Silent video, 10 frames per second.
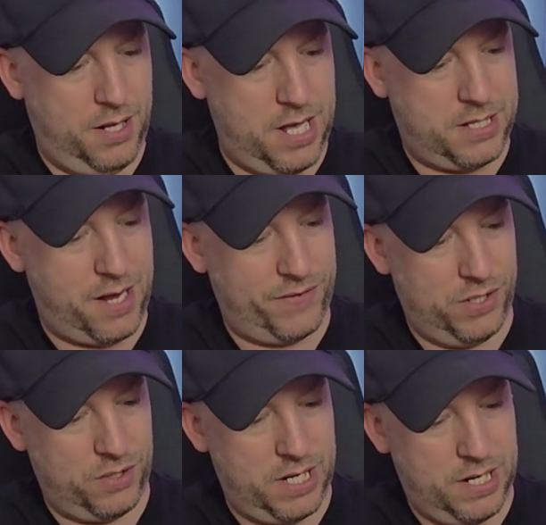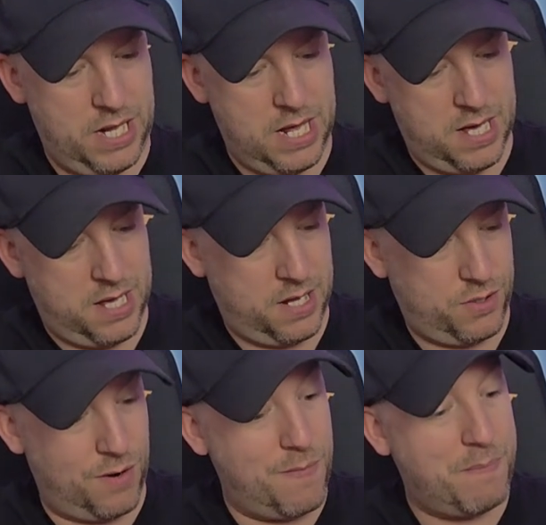Let's have a look in here.
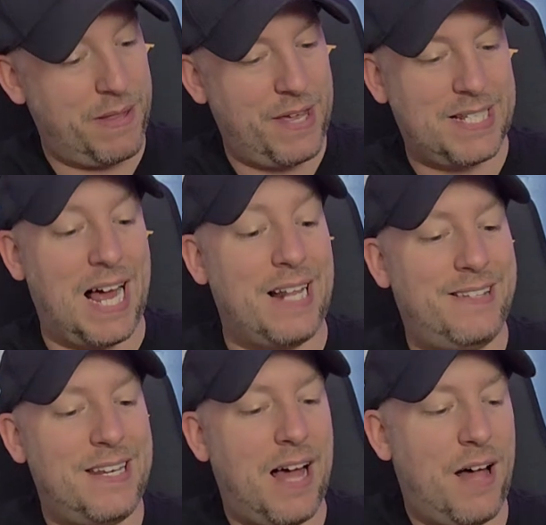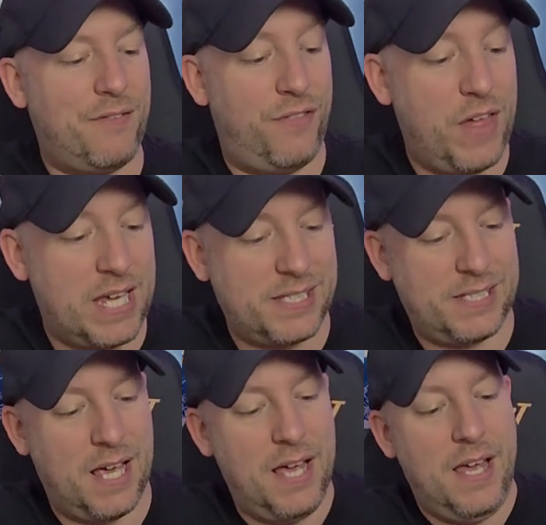So I remember this. I did have this.